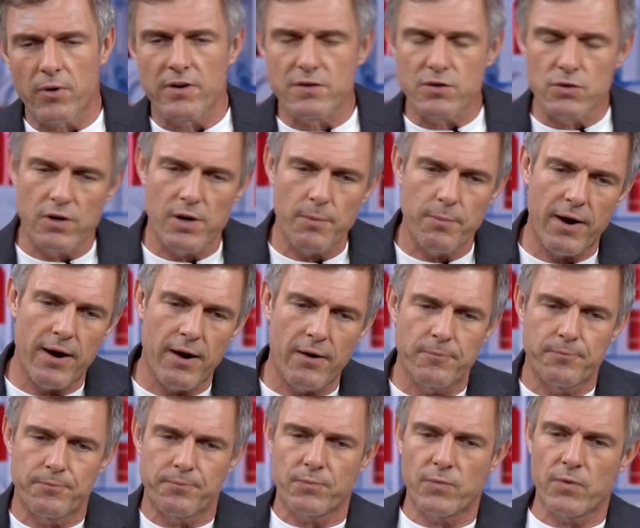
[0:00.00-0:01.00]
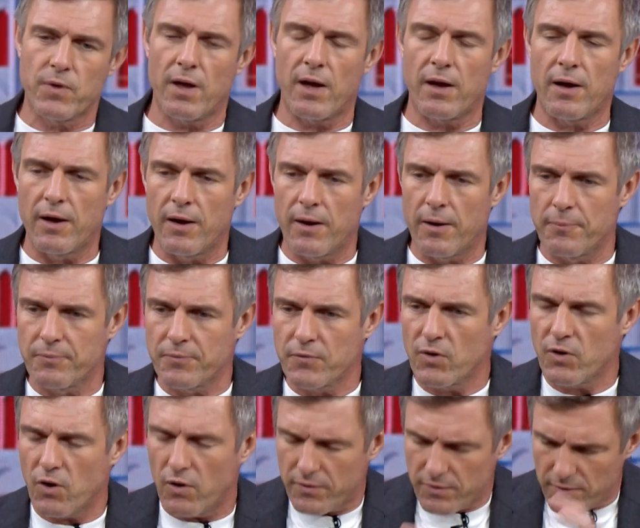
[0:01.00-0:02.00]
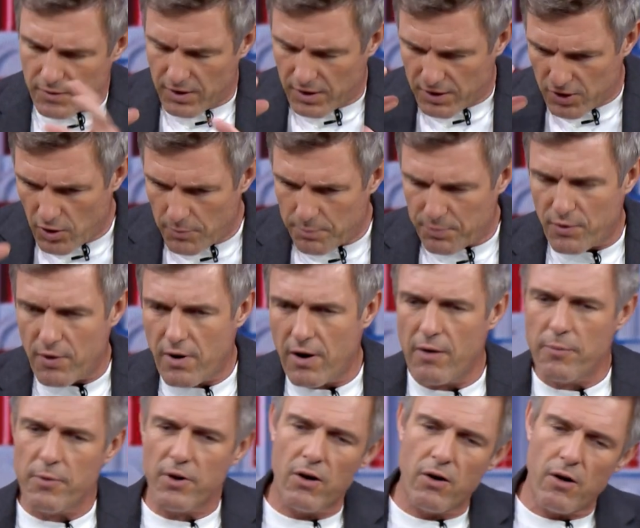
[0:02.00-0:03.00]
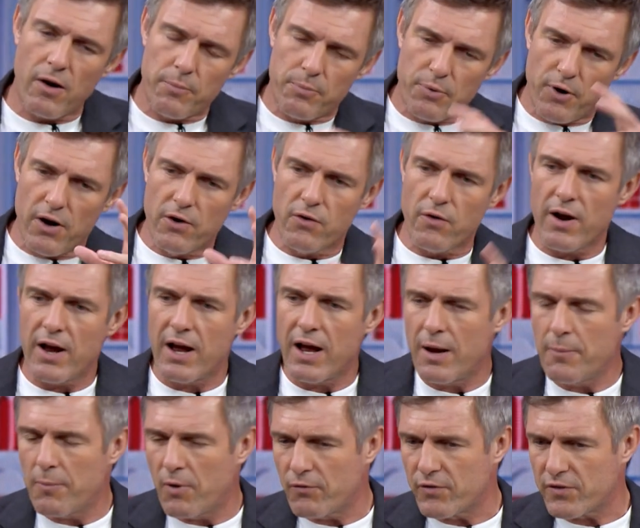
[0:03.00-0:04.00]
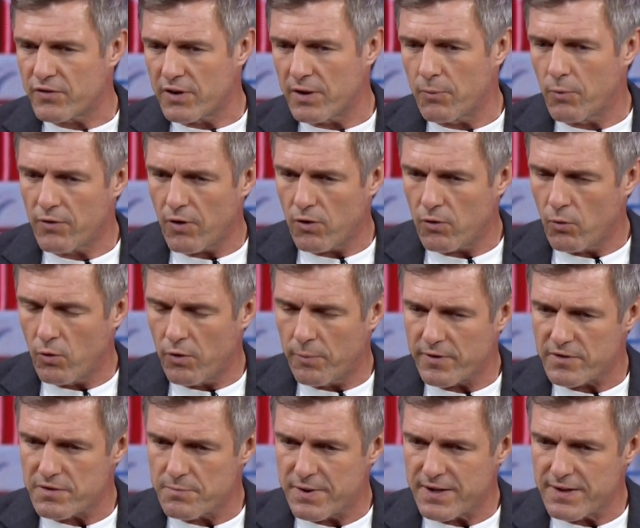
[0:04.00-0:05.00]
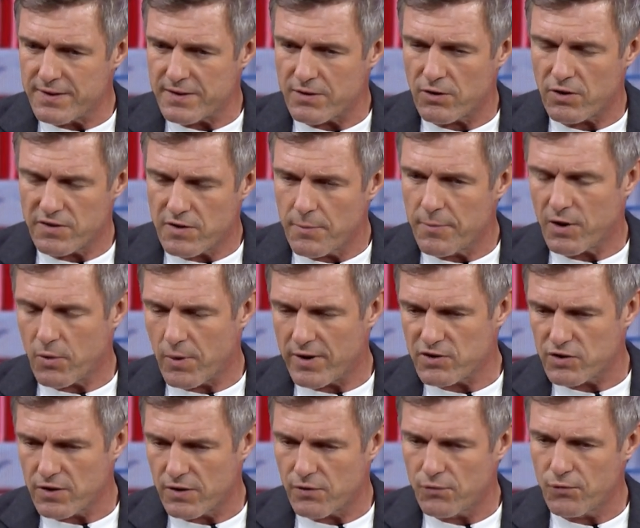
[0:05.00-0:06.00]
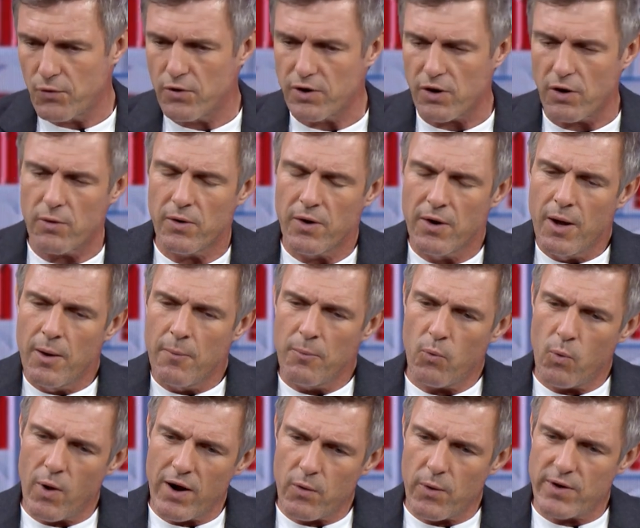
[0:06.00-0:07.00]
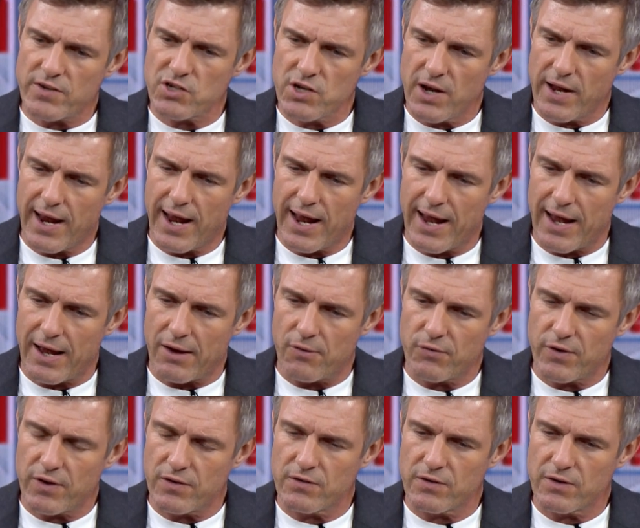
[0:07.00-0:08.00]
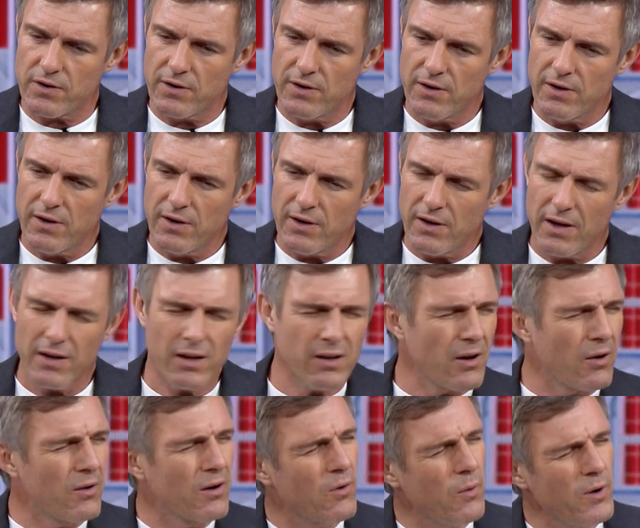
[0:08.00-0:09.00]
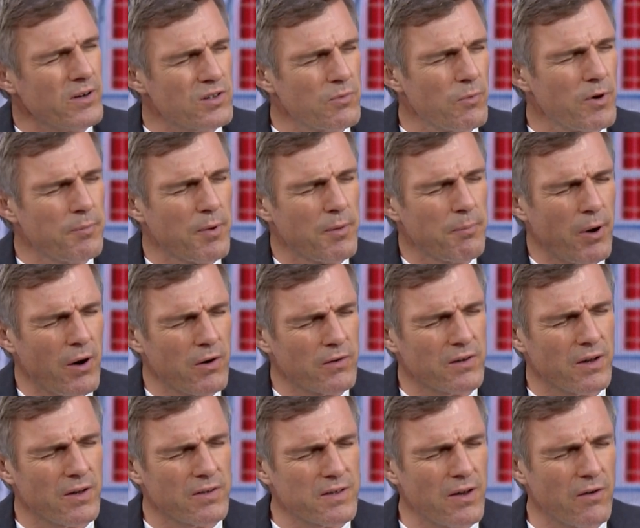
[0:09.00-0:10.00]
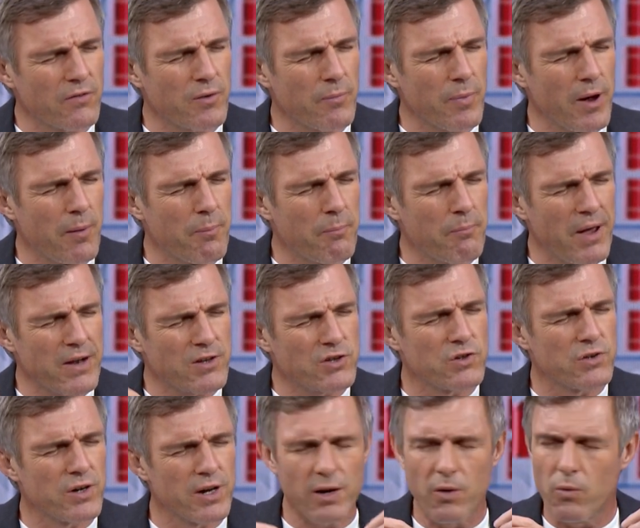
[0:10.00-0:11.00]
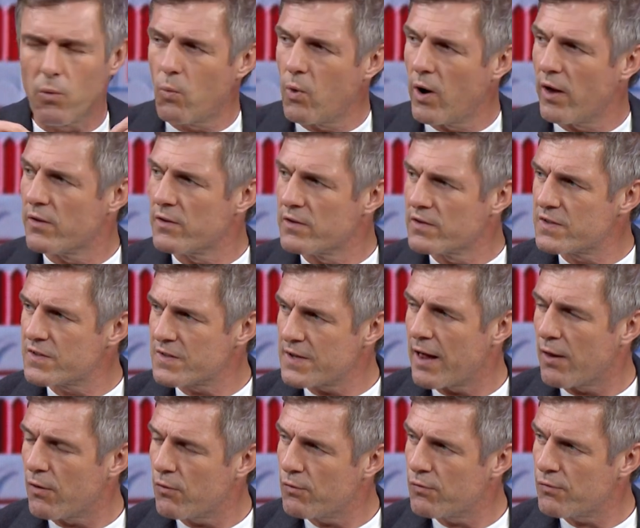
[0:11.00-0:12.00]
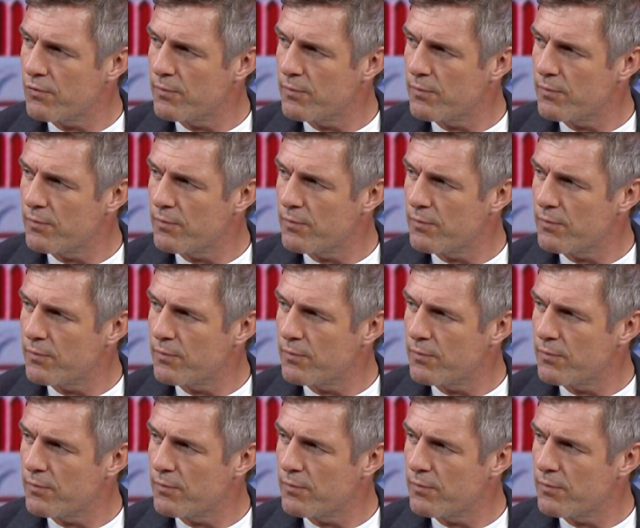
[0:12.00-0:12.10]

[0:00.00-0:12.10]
to talk about, you got your new program, obviously we've got all the bits and pieces, we've got so many questions for you. But one question I have is, you know, the question we've been posing ourselves about bettering oneself.